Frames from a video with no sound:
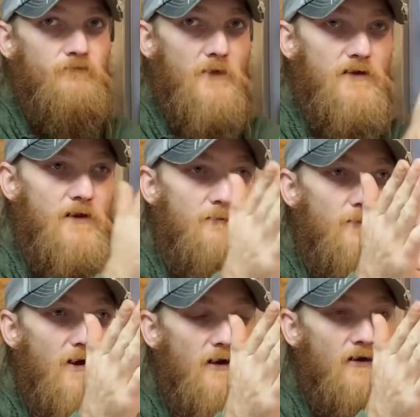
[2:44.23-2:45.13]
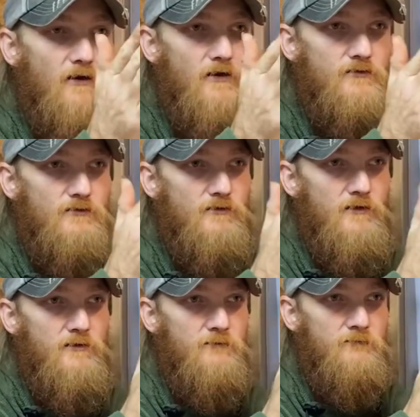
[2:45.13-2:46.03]
And I'm about
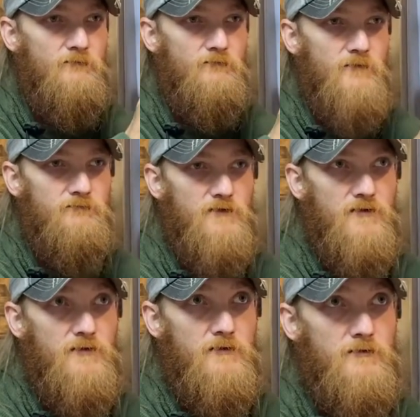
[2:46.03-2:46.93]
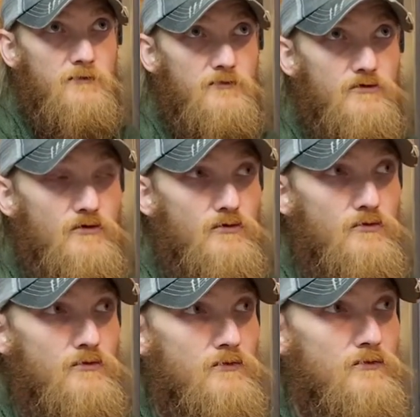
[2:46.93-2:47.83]
152,
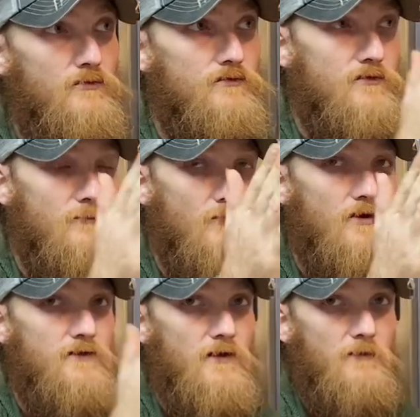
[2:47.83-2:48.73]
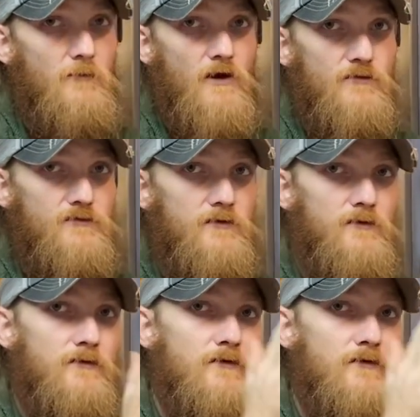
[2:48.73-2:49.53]
something like that, miles in.